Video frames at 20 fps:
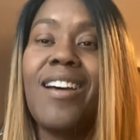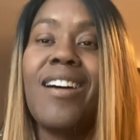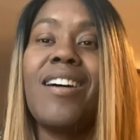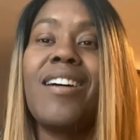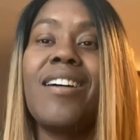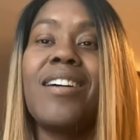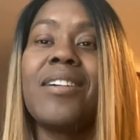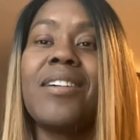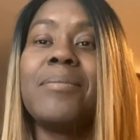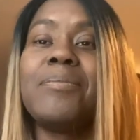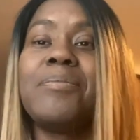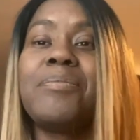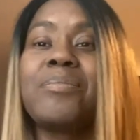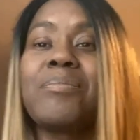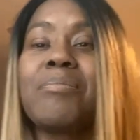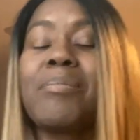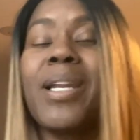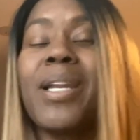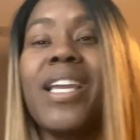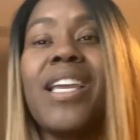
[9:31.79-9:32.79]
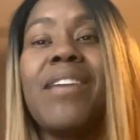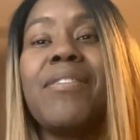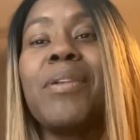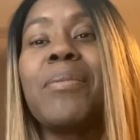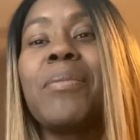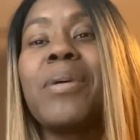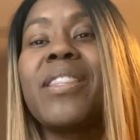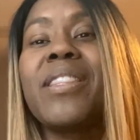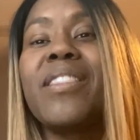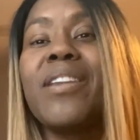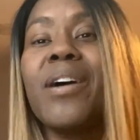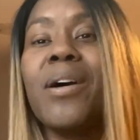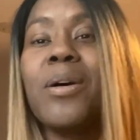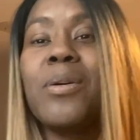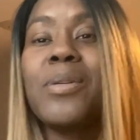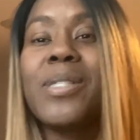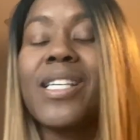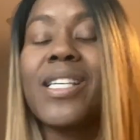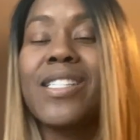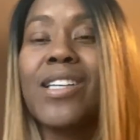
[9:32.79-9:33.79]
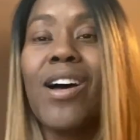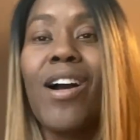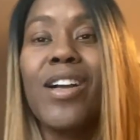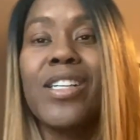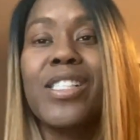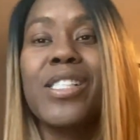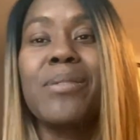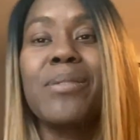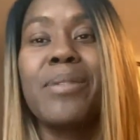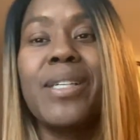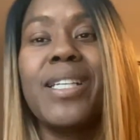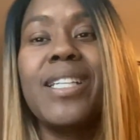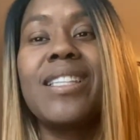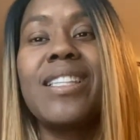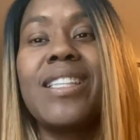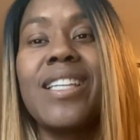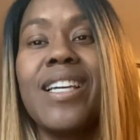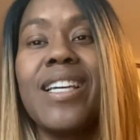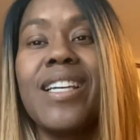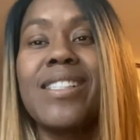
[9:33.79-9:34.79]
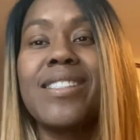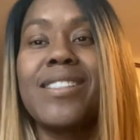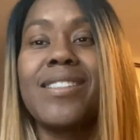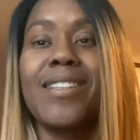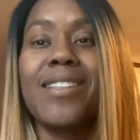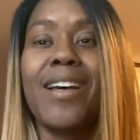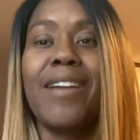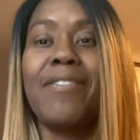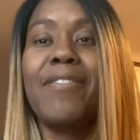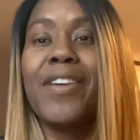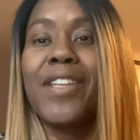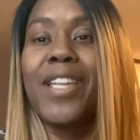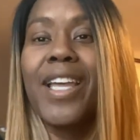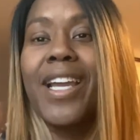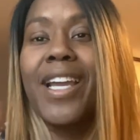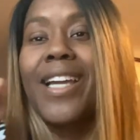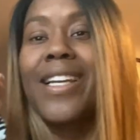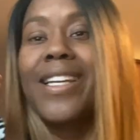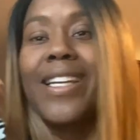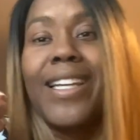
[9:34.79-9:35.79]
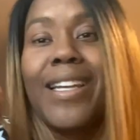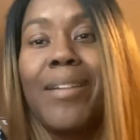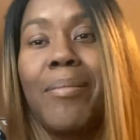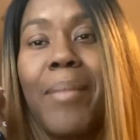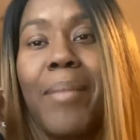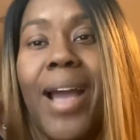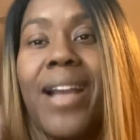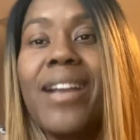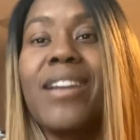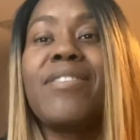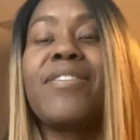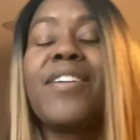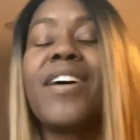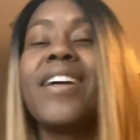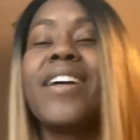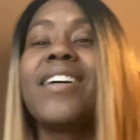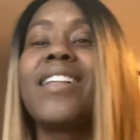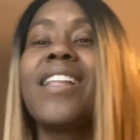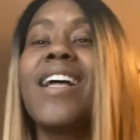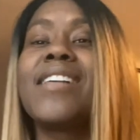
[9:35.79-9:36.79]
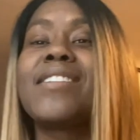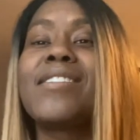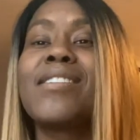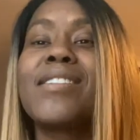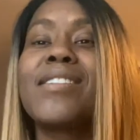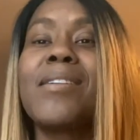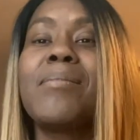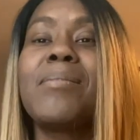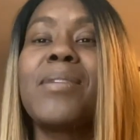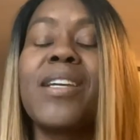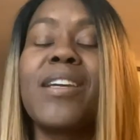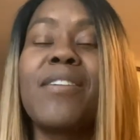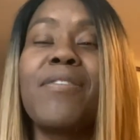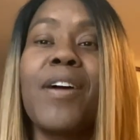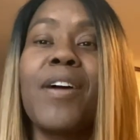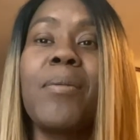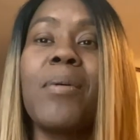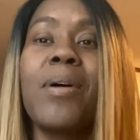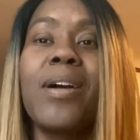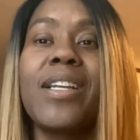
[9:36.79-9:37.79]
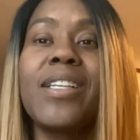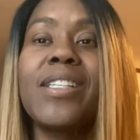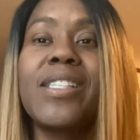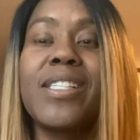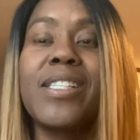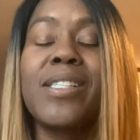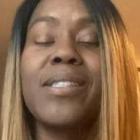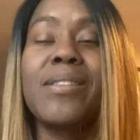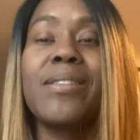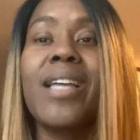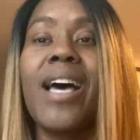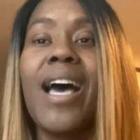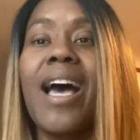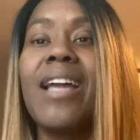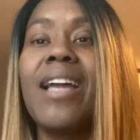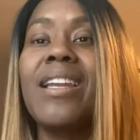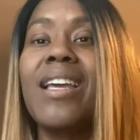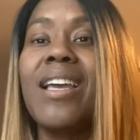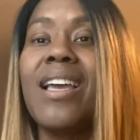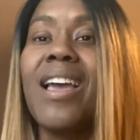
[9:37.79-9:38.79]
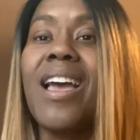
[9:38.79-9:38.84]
But even with those, it's hard to read things. I feel like I'd need a magnifying glass or something if I wanted to do that.